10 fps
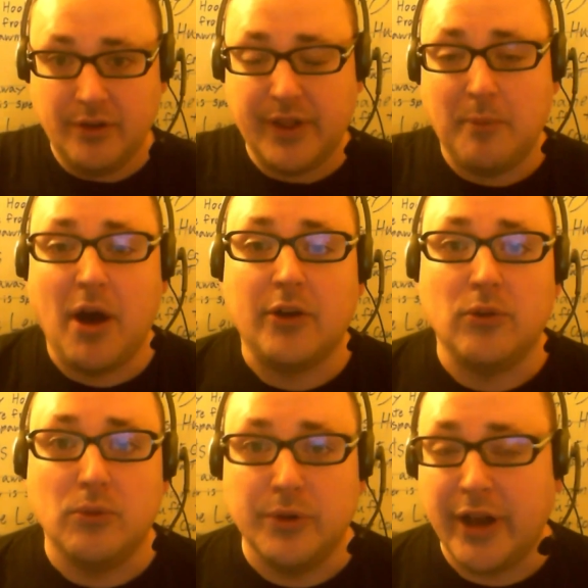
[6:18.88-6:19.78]
that
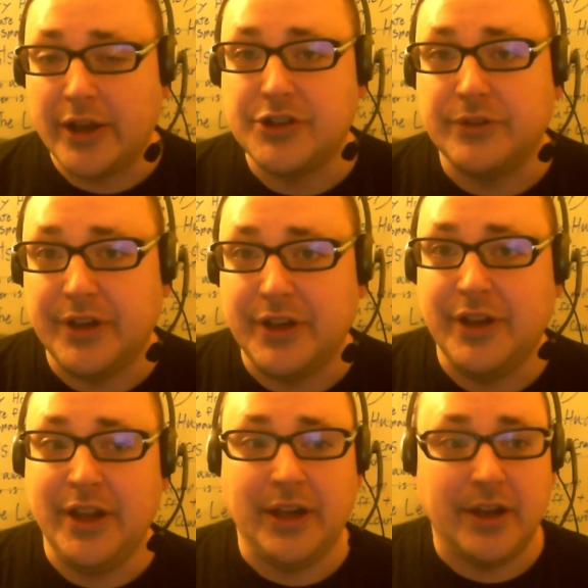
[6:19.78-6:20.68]
model would actually
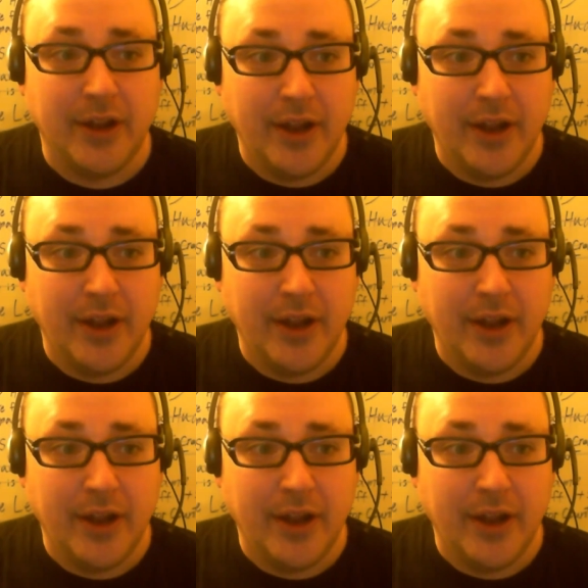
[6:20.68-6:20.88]
need.